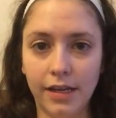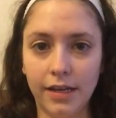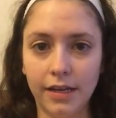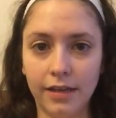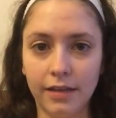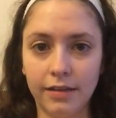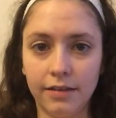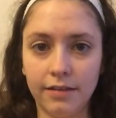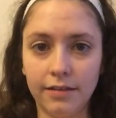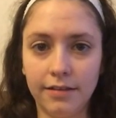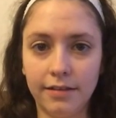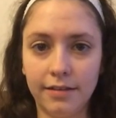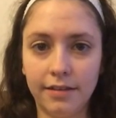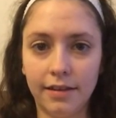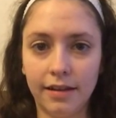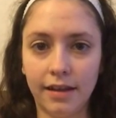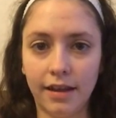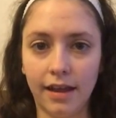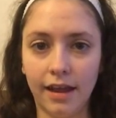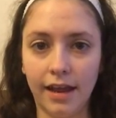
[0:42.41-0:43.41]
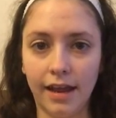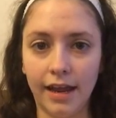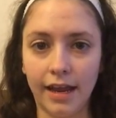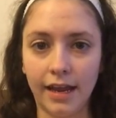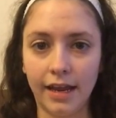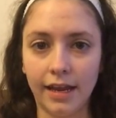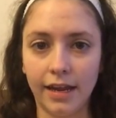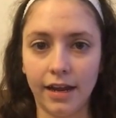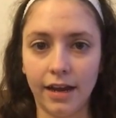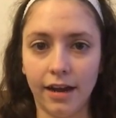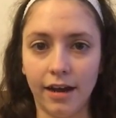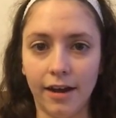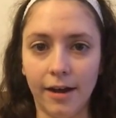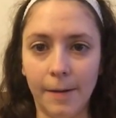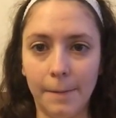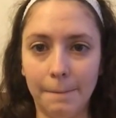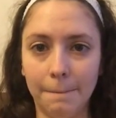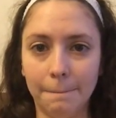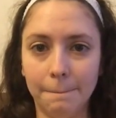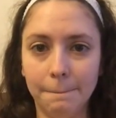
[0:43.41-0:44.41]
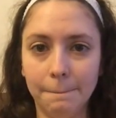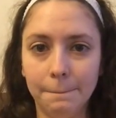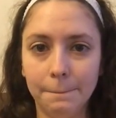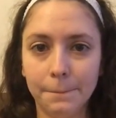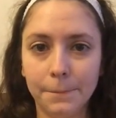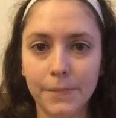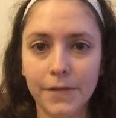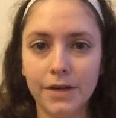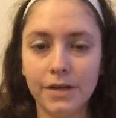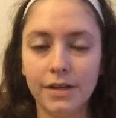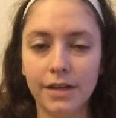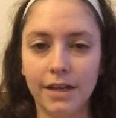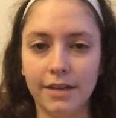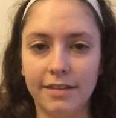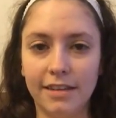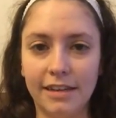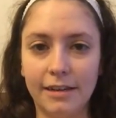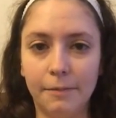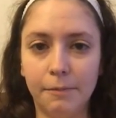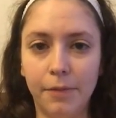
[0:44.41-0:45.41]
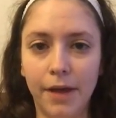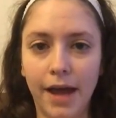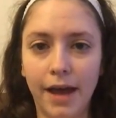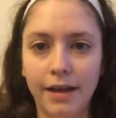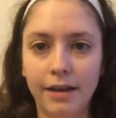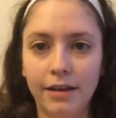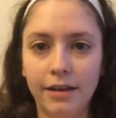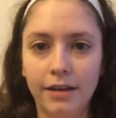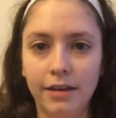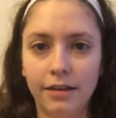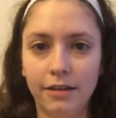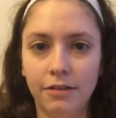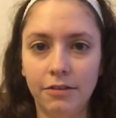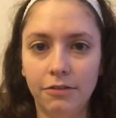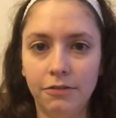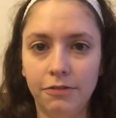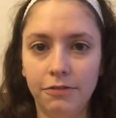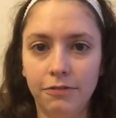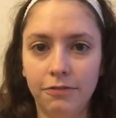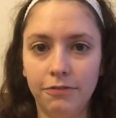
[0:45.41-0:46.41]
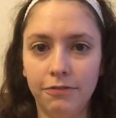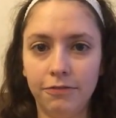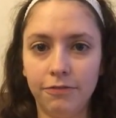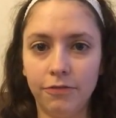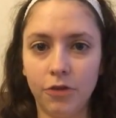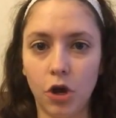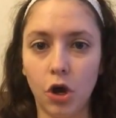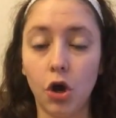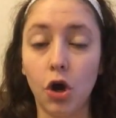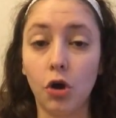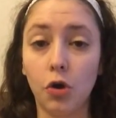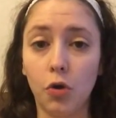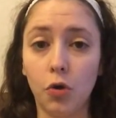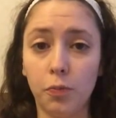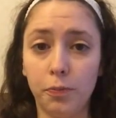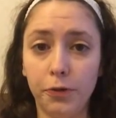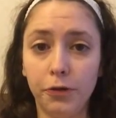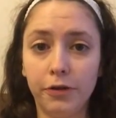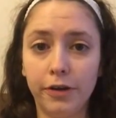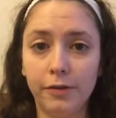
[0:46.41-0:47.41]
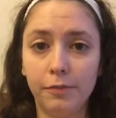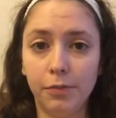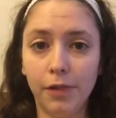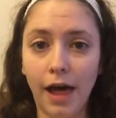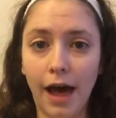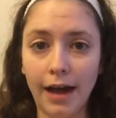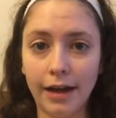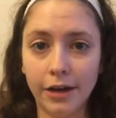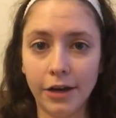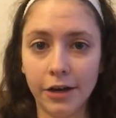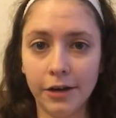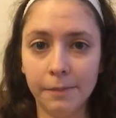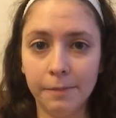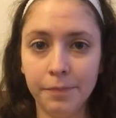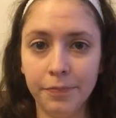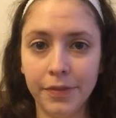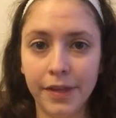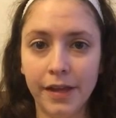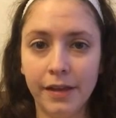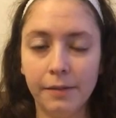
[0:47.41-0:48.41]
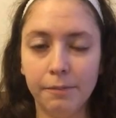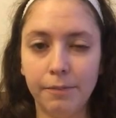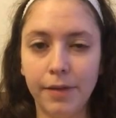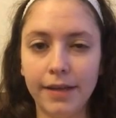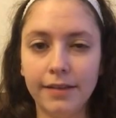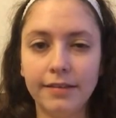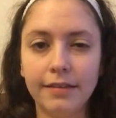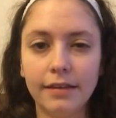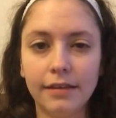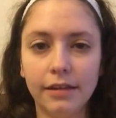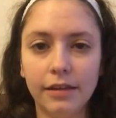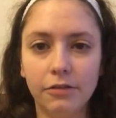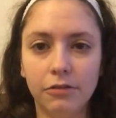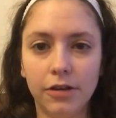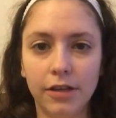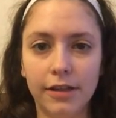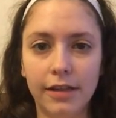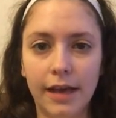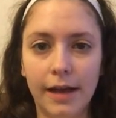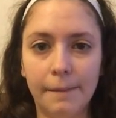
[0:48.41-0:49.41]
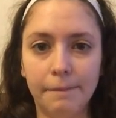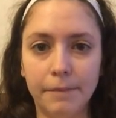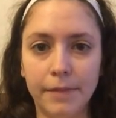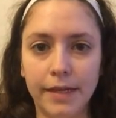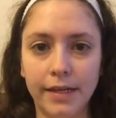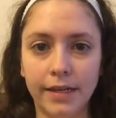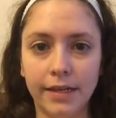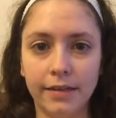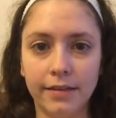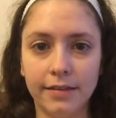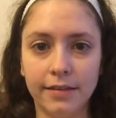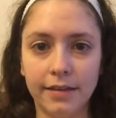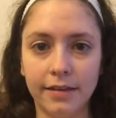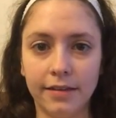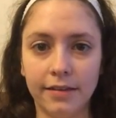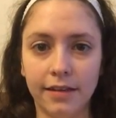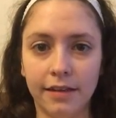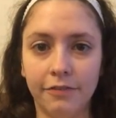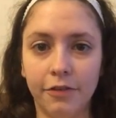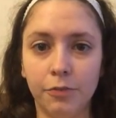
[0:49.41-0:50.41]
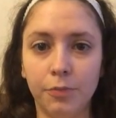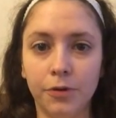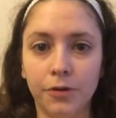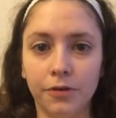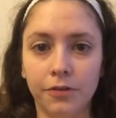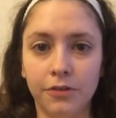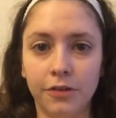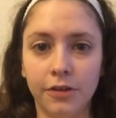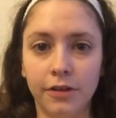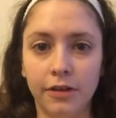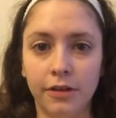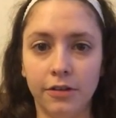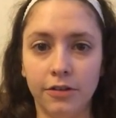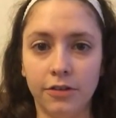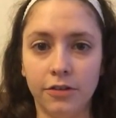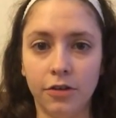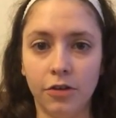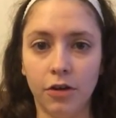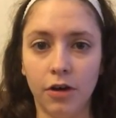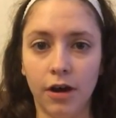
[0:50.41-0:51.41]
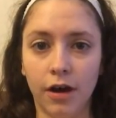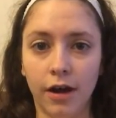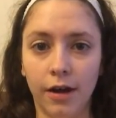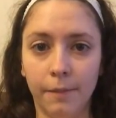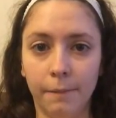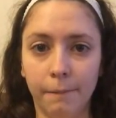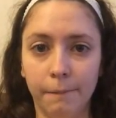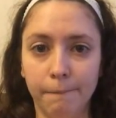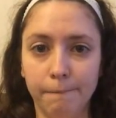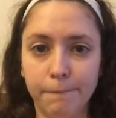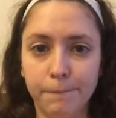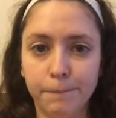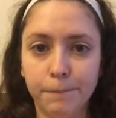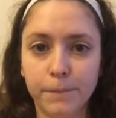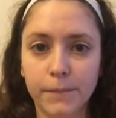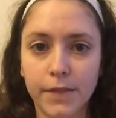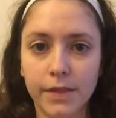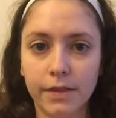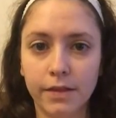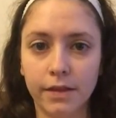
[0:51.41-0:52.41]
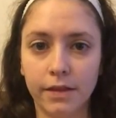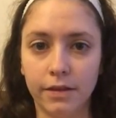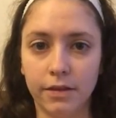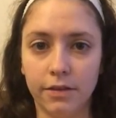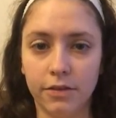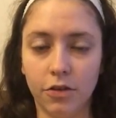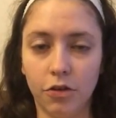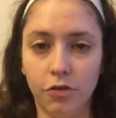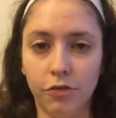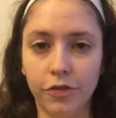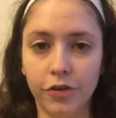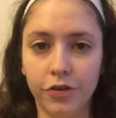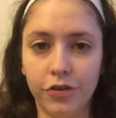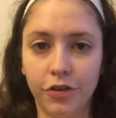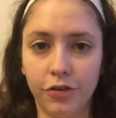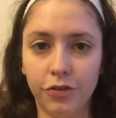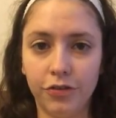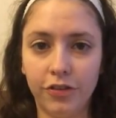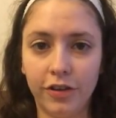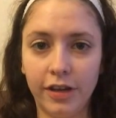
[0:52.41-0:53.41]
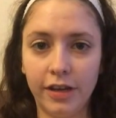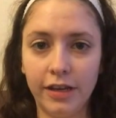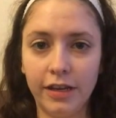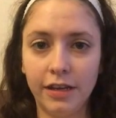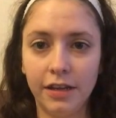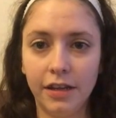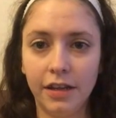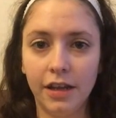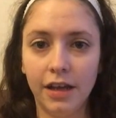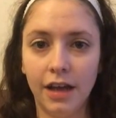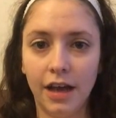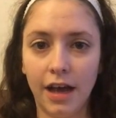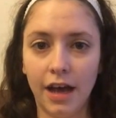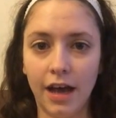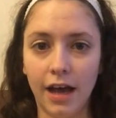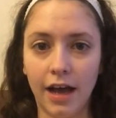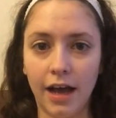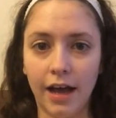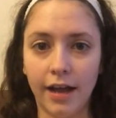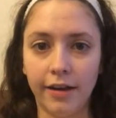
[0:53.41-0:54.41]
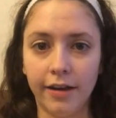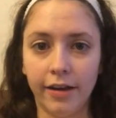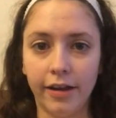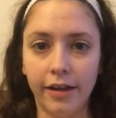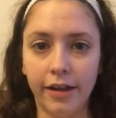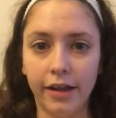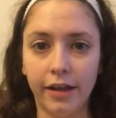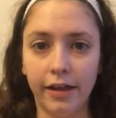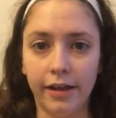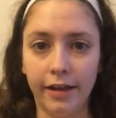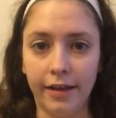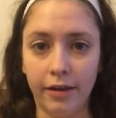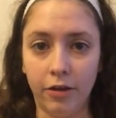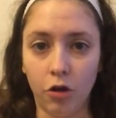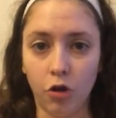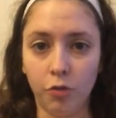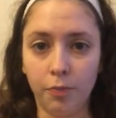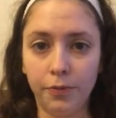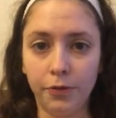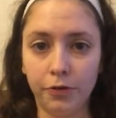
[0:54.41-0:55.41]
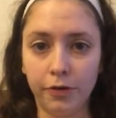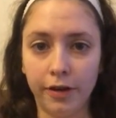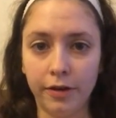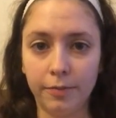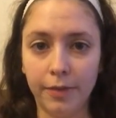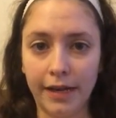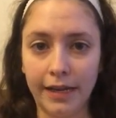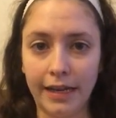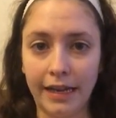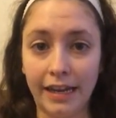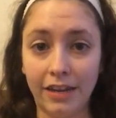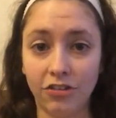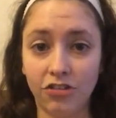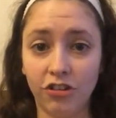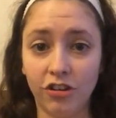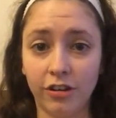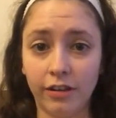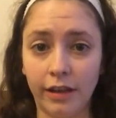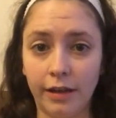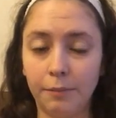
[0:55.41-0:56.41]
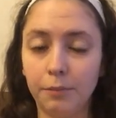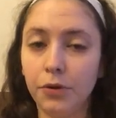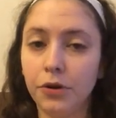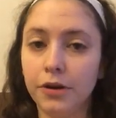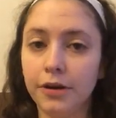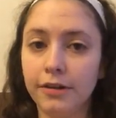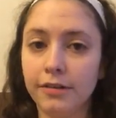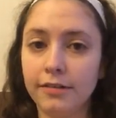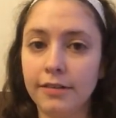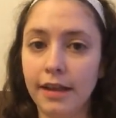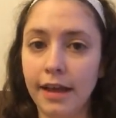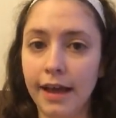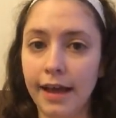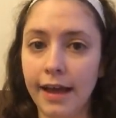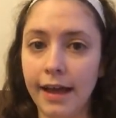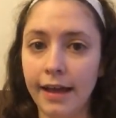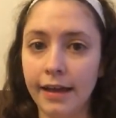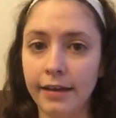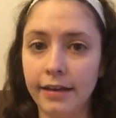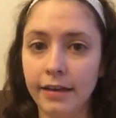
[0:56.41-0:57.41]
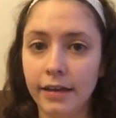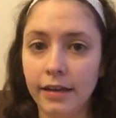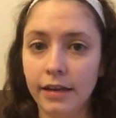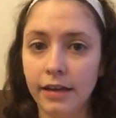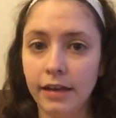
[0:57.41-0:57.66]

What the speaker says: is it's a competitive opioid blocker. Basically what that means is if a person is overdosing on an opioid medication like Percocet,